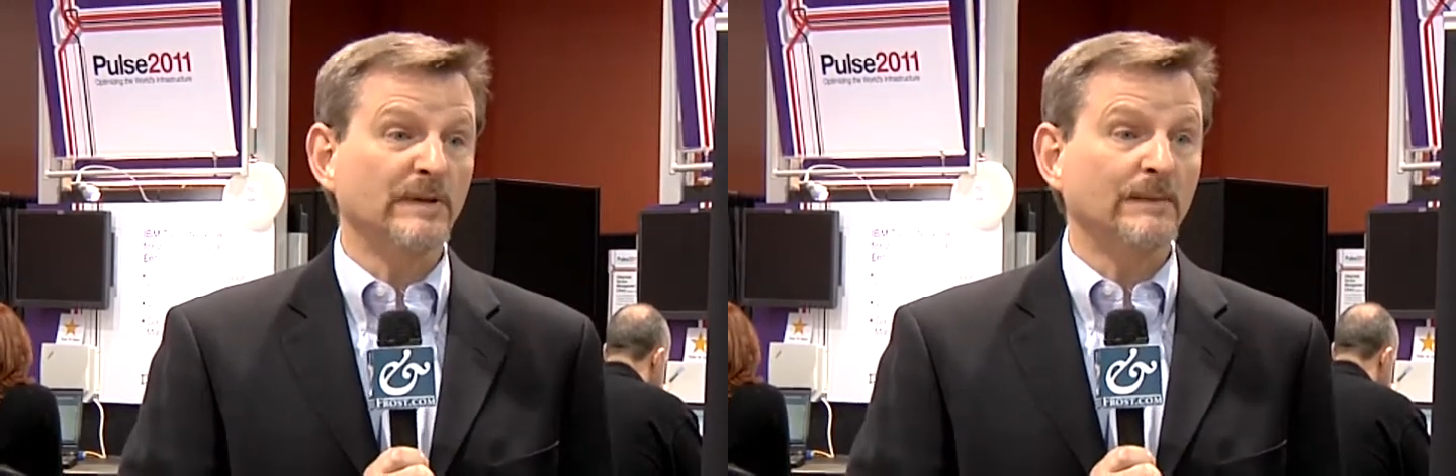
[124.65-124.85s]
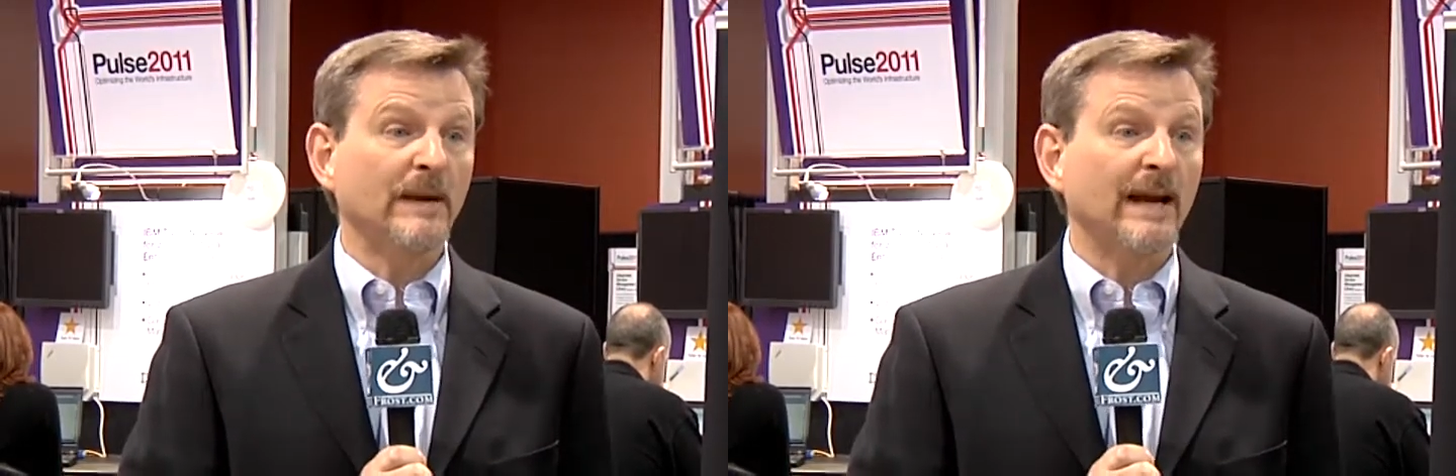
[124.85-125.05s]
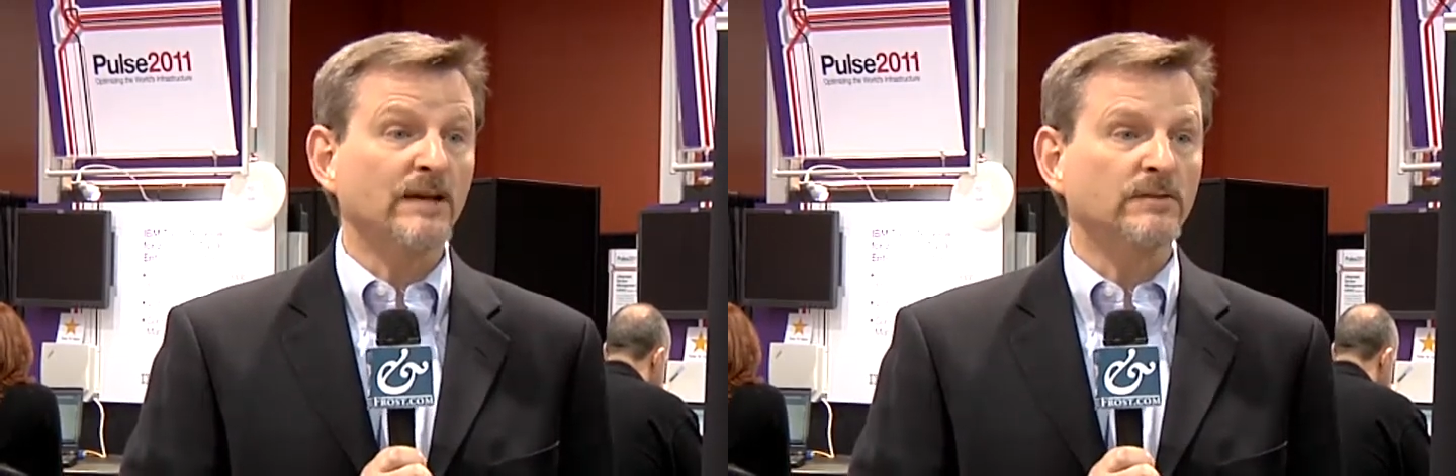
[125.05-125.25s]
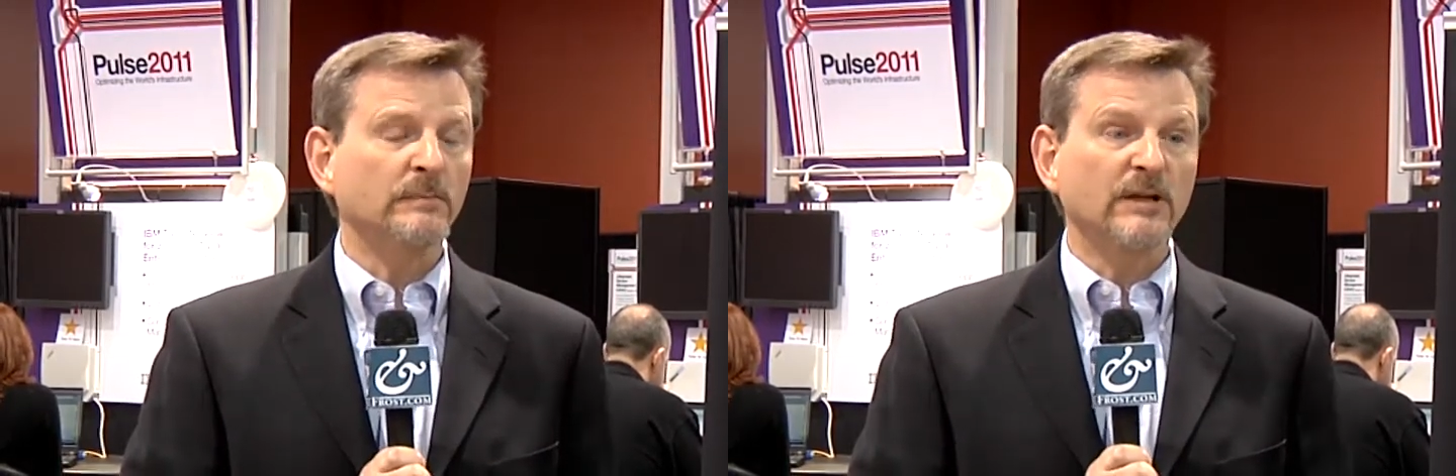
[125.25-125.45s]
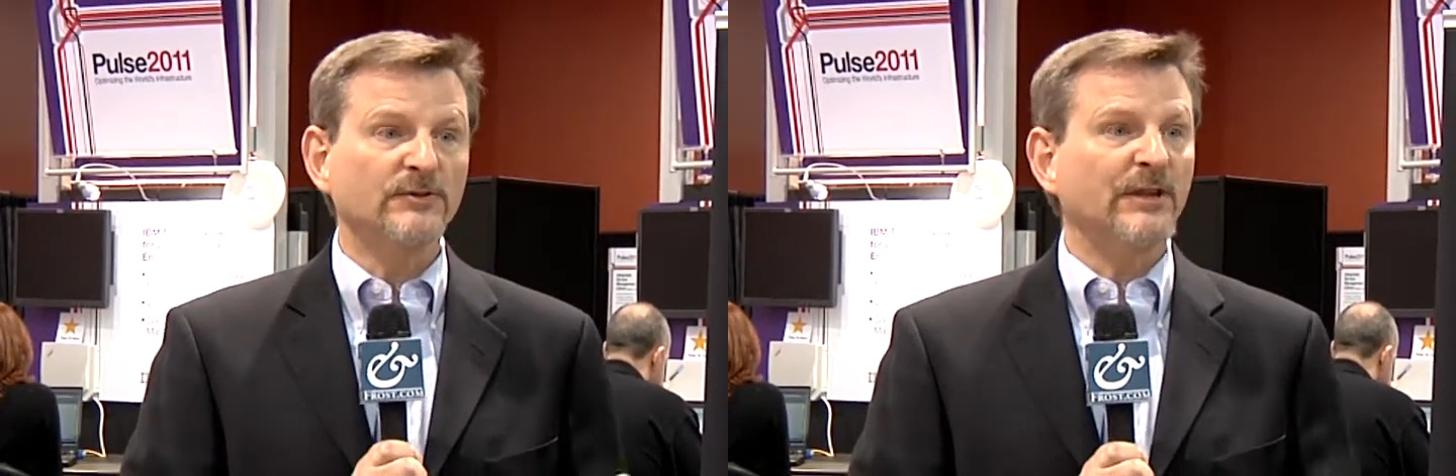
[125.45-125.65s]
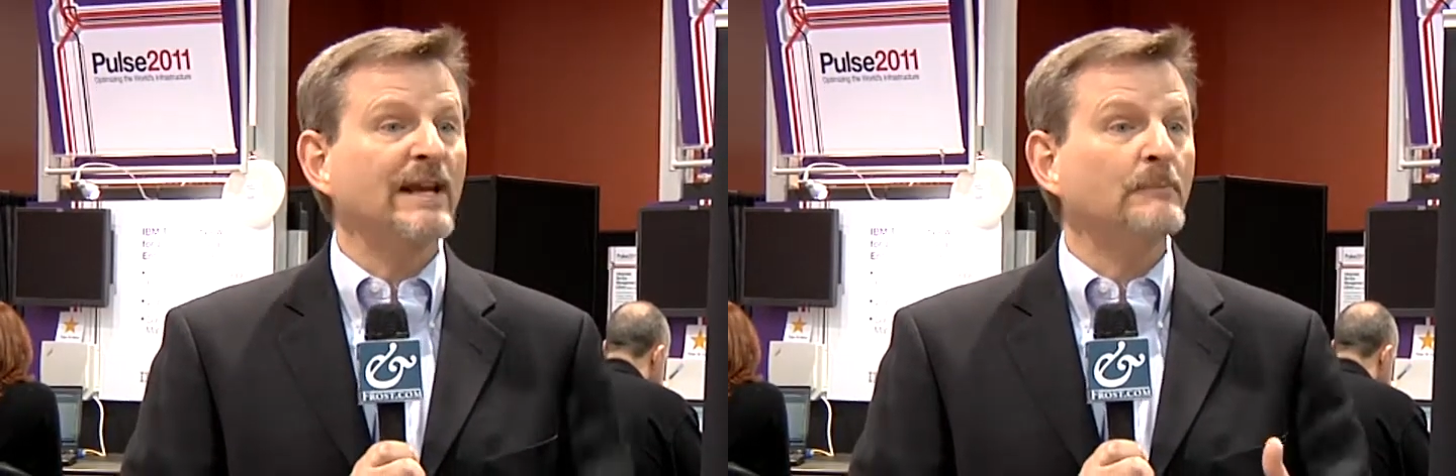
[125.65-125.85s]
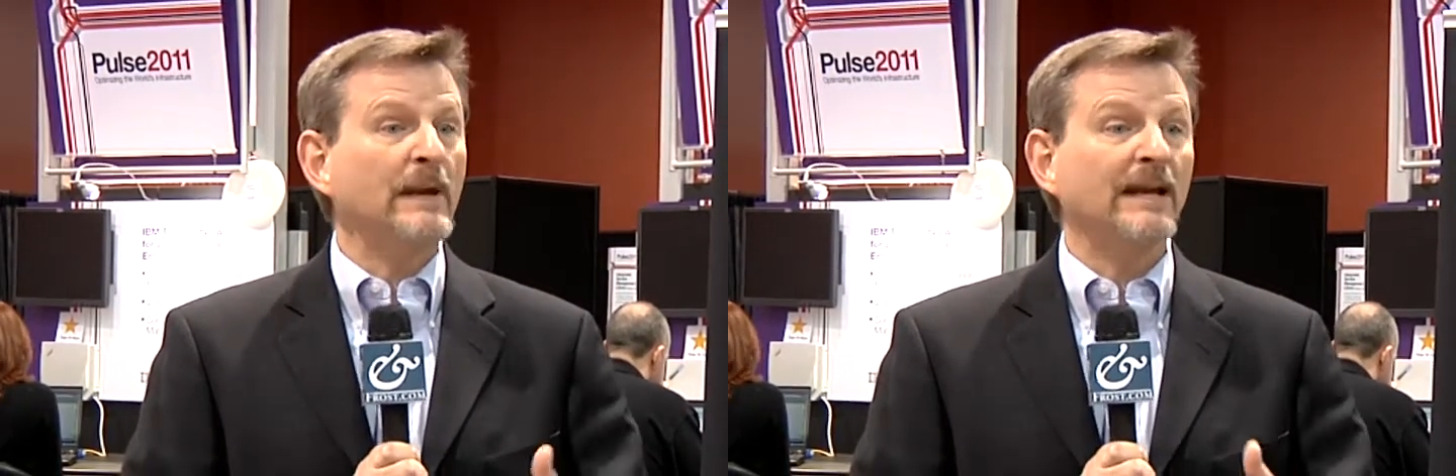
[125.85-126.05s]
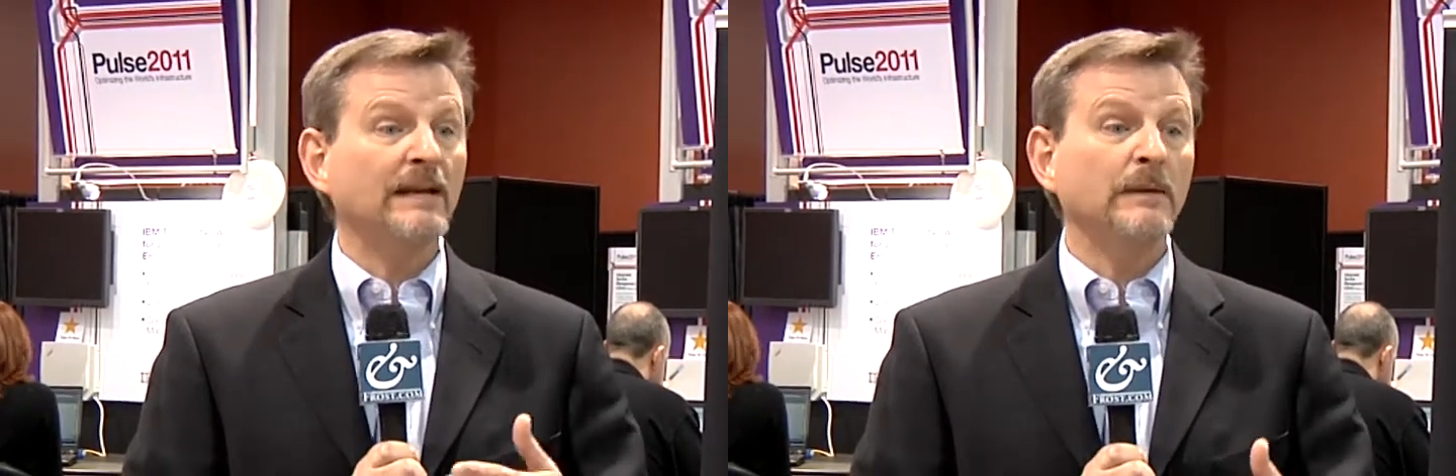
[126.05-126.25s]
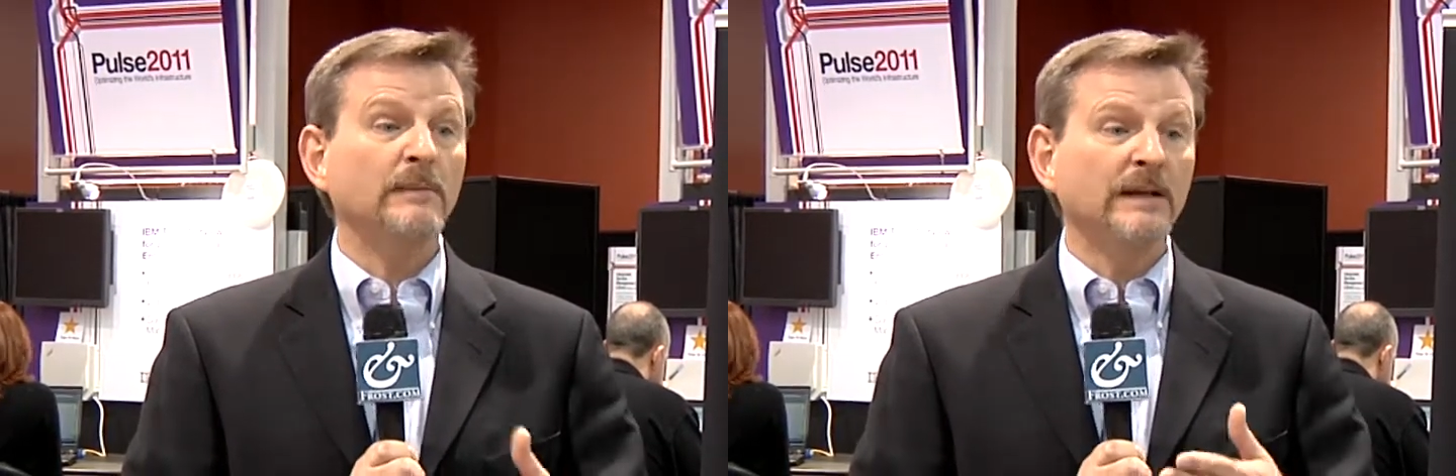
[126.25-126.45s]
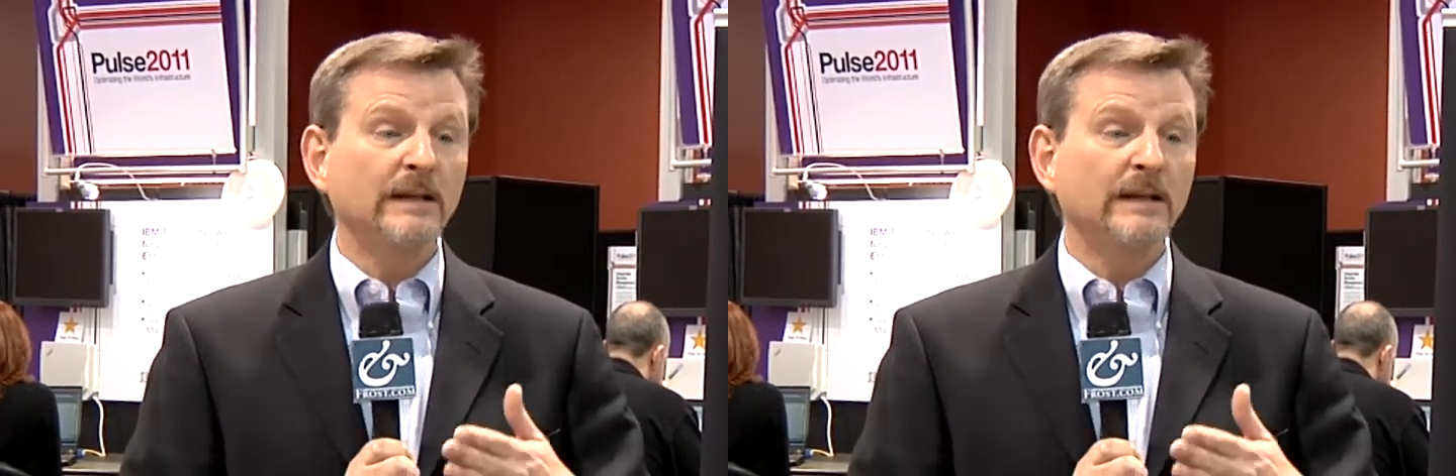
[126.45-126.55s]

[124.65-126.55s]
being managed, because they may need